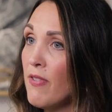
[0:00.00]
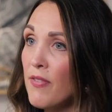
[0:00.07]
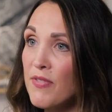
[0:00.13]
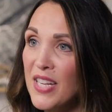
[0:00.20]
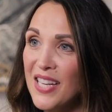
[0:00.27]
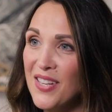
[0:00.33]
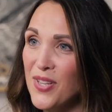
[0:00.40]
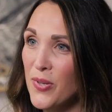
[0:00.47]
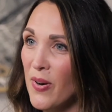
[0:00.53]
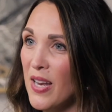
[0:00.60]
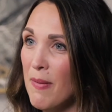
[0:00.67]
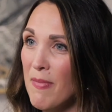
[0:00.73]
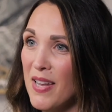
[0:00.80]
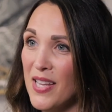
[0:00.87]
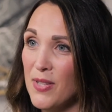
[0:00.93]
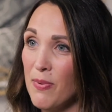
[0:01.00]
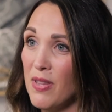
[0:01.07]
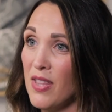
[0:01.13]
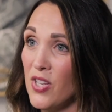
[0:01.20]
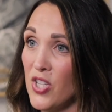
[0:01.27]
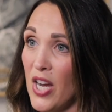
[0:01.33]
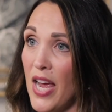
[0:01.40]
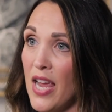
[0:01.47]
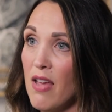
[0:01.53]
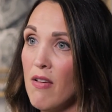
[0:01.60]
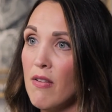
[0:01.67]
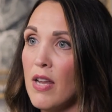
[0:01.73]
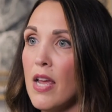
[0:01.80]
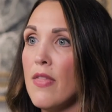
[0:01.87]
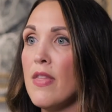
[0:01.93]
15 to 20 minutes with the
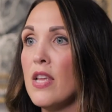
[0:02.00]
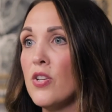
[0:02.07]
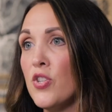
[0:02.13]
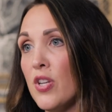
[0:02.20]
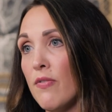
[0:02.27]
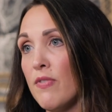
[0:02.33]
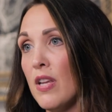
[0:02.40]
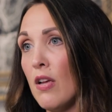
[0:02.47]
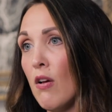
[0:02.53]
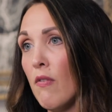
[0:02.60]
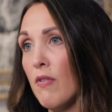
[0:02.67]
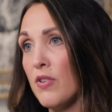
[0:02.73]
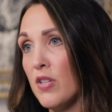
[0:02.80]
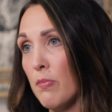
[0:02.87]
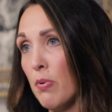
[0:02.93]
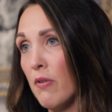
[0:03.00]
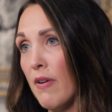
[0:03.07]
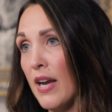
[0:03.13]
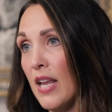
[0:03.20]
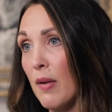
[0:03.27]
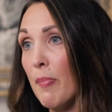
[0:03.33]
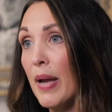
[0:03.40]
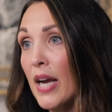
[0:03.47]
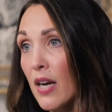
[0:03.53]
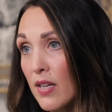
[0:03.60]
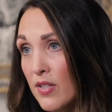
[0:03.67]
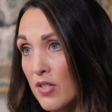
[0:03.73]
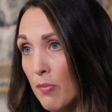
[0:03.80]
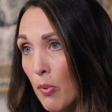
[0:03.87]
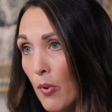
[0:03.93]
child and then shifting over to providing
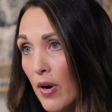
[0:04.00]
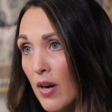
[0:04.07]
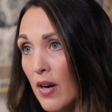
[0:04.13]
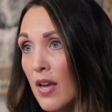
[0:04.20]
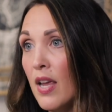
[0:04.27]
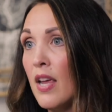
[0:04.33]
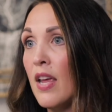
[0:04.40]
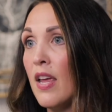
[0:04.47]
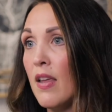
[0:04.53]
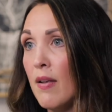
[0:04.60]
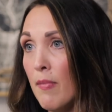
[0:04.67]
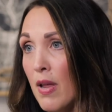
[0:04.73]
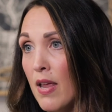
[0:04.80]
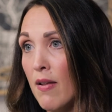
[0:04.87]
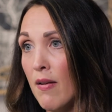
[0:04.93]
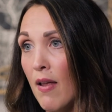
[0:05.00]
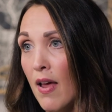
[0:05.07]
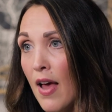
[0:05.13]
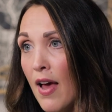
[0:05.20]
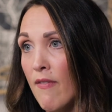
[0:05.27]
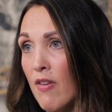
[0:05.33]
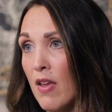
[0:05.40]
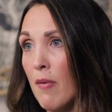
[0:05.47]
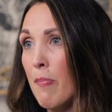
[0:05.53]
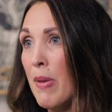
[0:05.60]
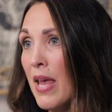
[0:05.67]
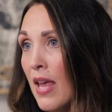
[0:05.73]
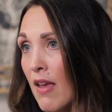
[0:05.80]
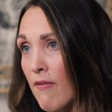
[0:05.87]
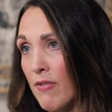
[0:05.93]
parent support and, and having a
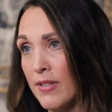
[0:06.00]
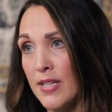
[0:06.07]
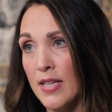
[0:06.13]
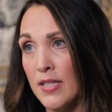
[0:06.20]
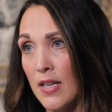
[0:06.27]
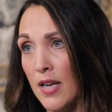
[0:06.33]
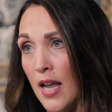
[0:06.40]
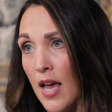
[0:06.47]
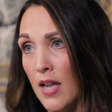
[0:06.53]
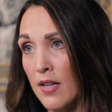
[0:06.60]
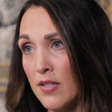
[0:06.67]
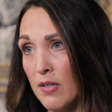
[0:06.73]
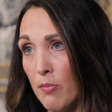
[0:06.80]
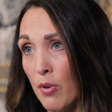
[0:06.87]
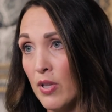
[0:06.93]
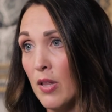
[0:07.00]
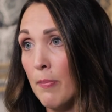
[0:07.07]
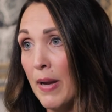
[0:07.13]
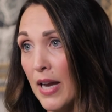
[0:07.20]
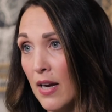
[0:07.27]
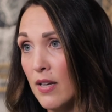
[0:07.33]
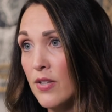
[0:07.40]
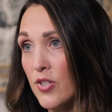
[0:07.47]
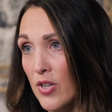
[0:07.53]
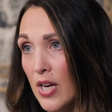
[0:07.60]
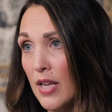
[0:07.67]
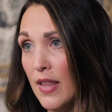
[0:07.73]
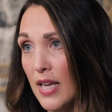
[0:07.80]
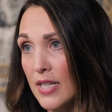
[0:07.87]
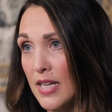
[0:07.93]
big emphasis on how to support the parents
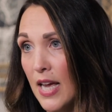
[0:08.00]
during that